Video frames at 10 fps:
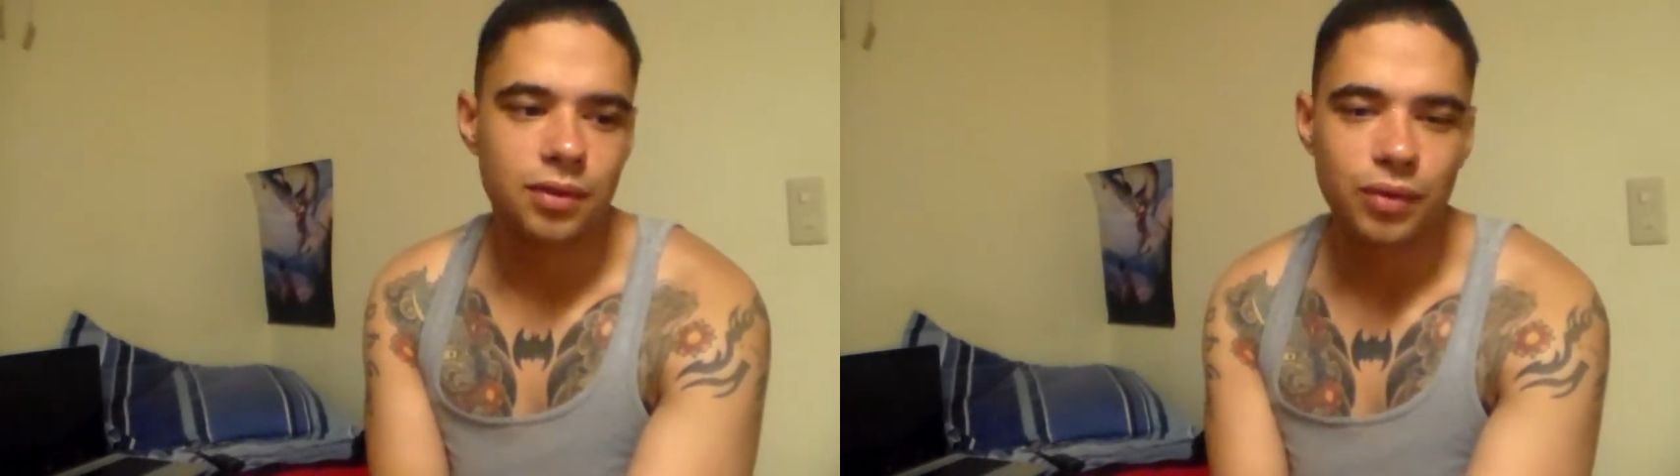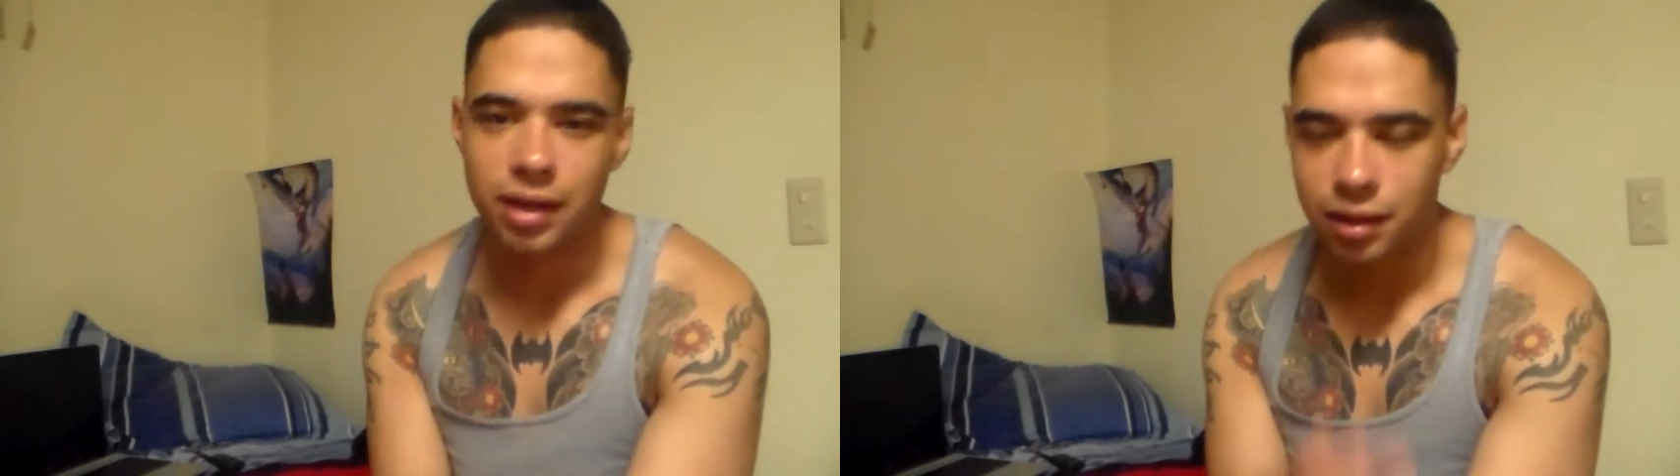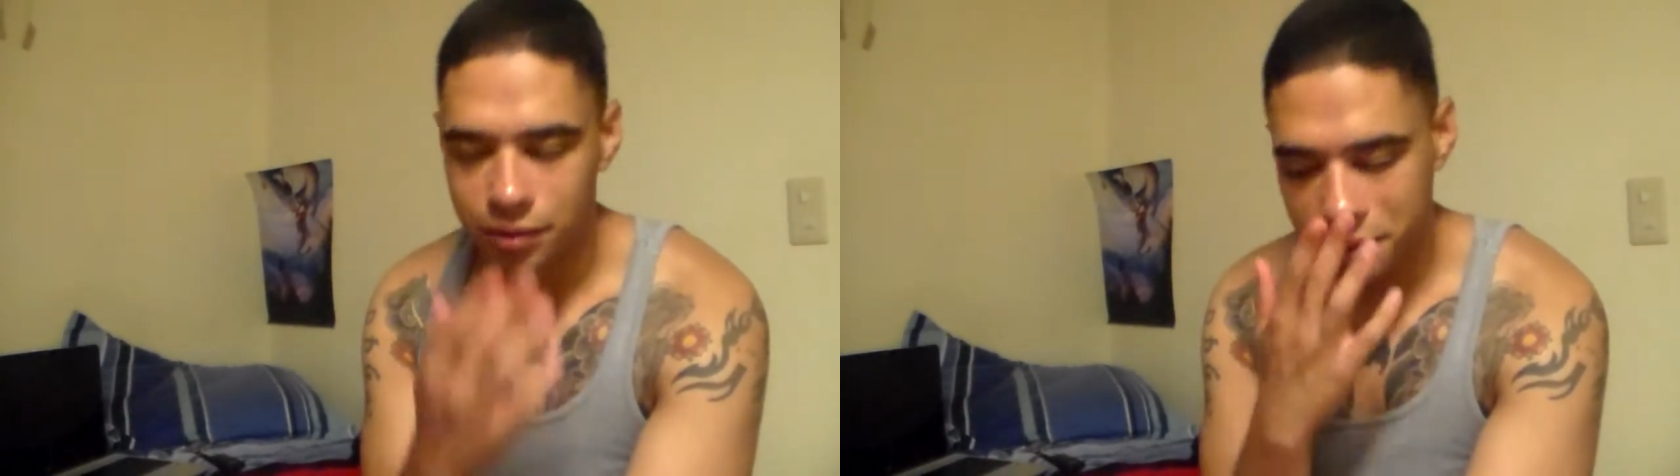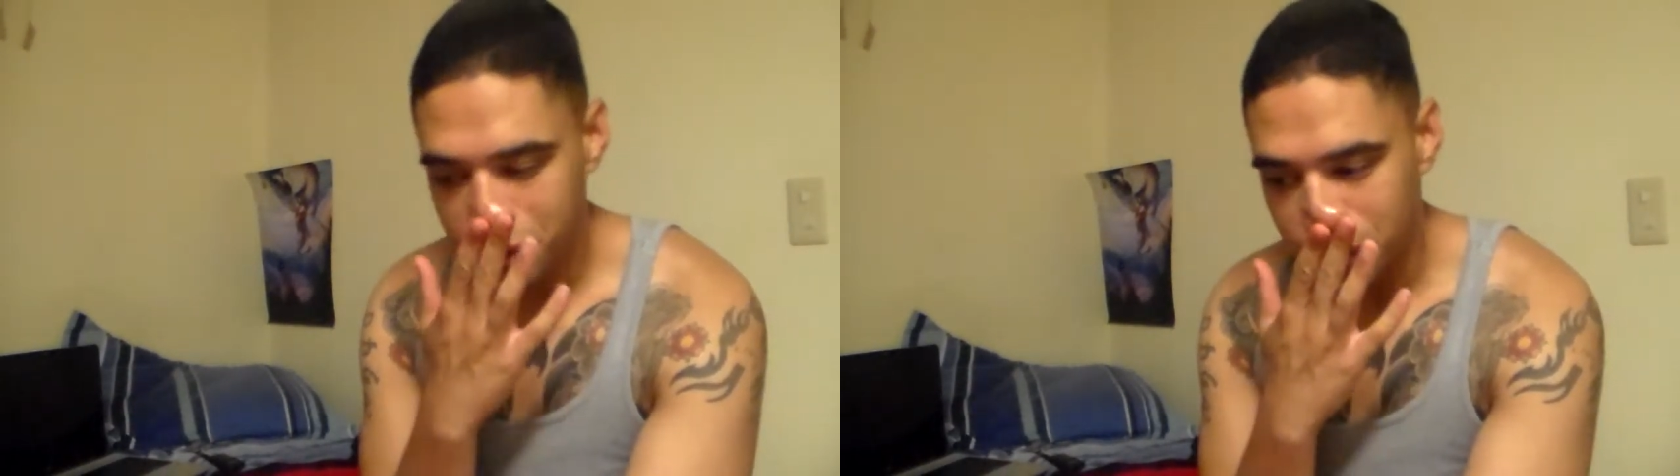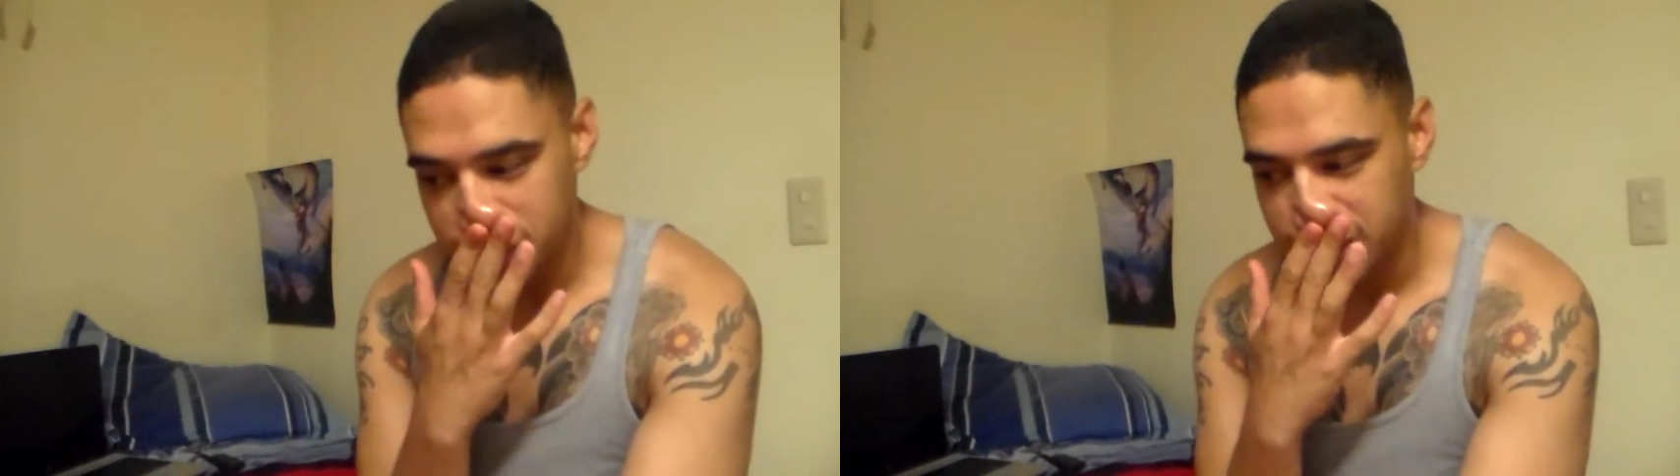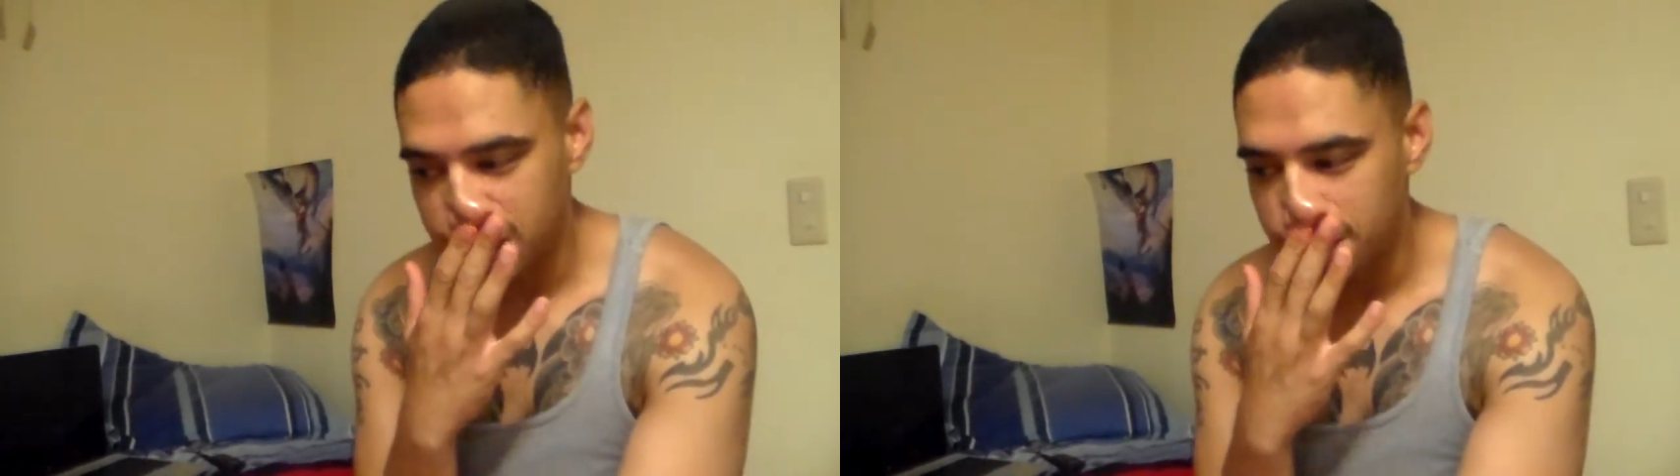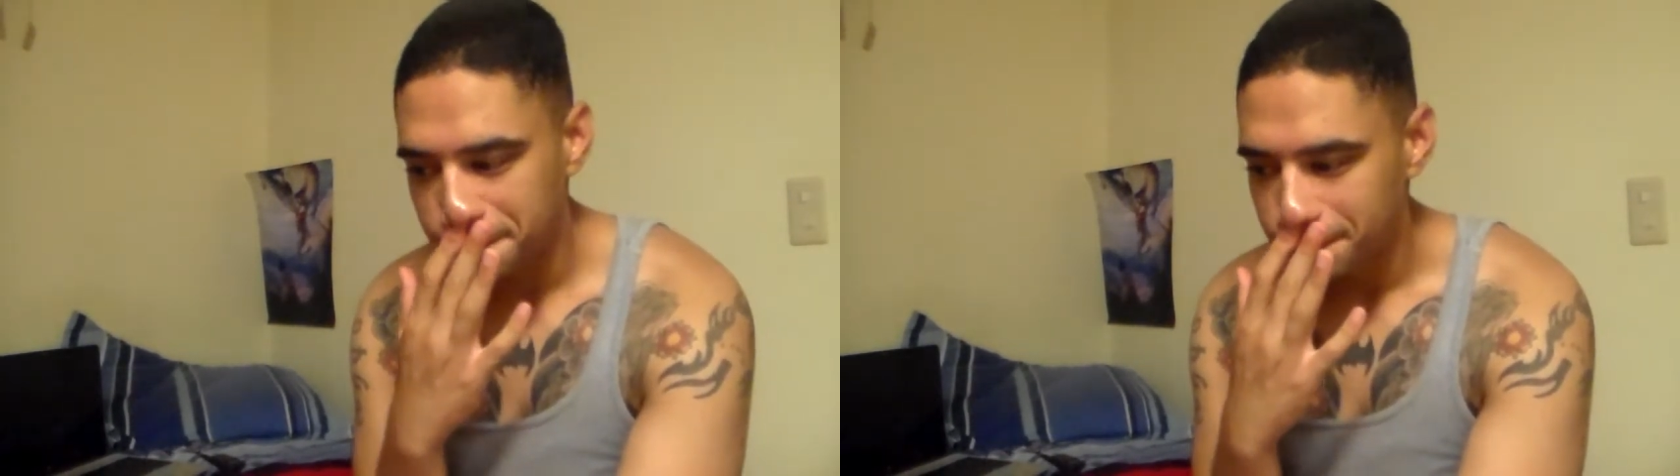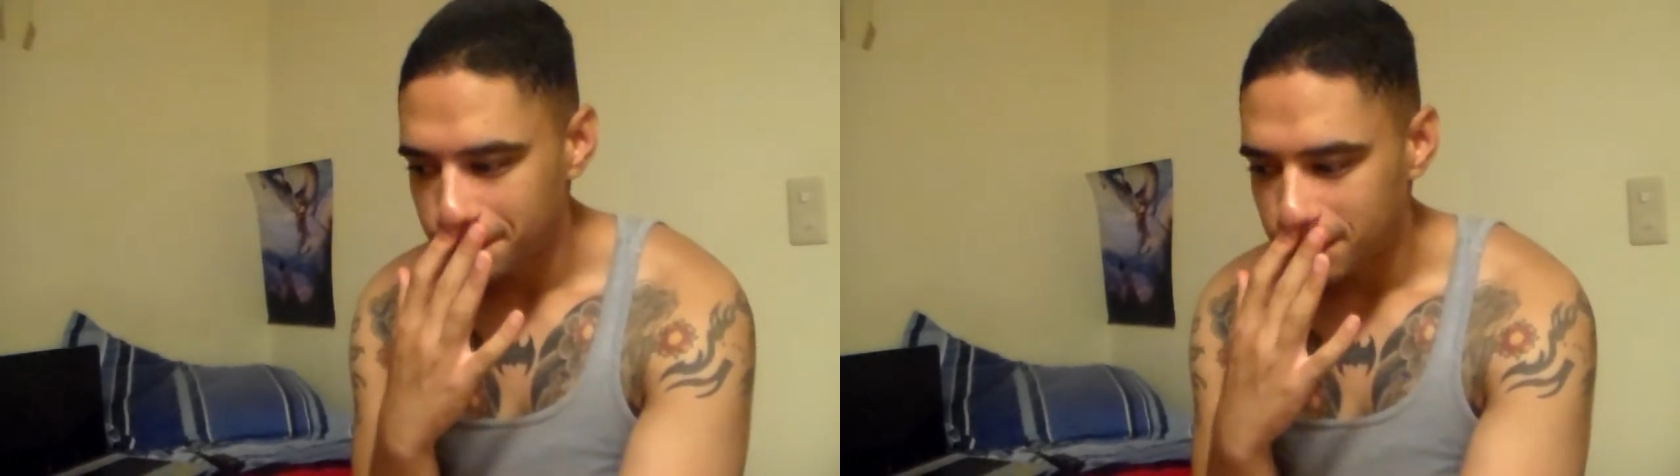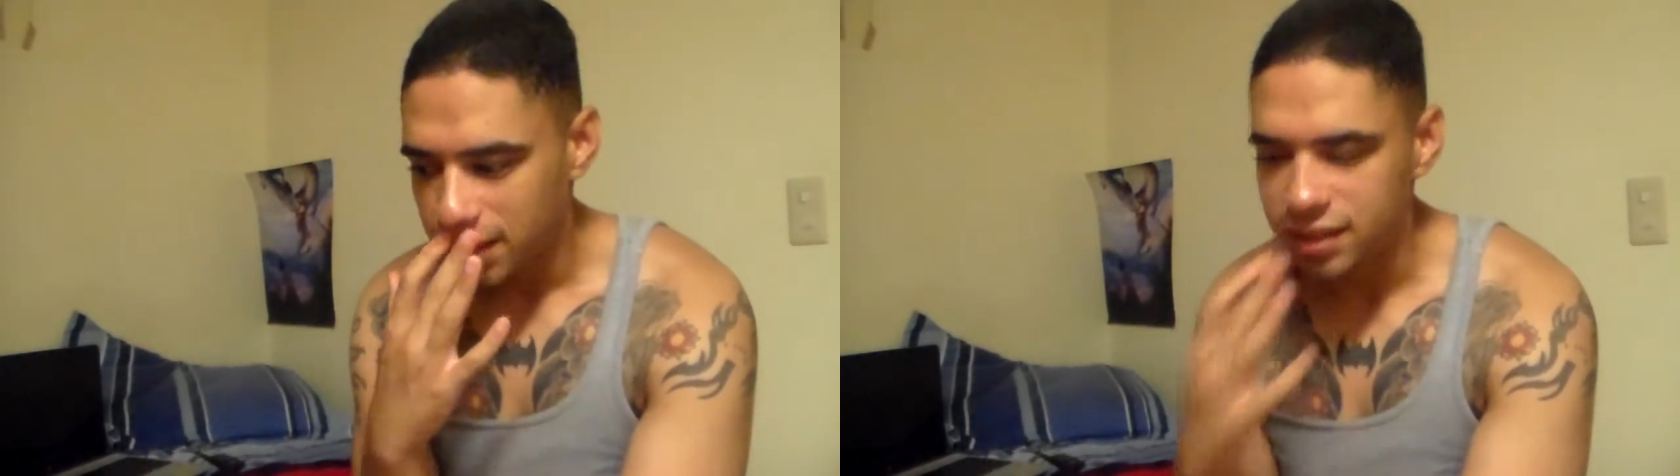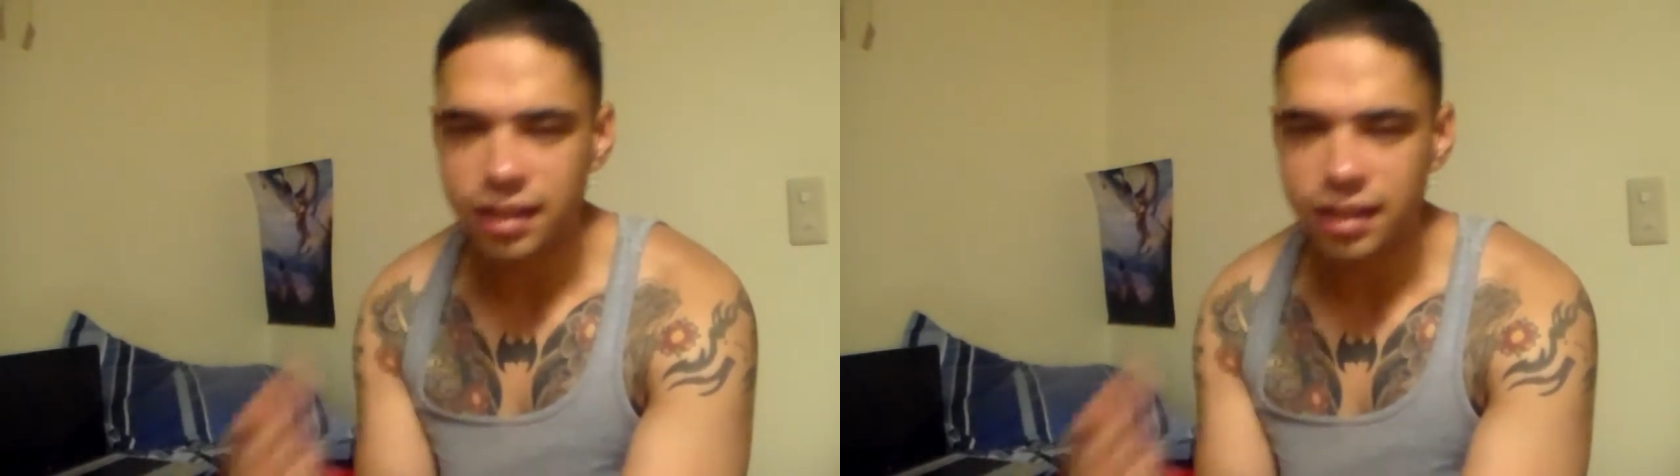when E3 comes out is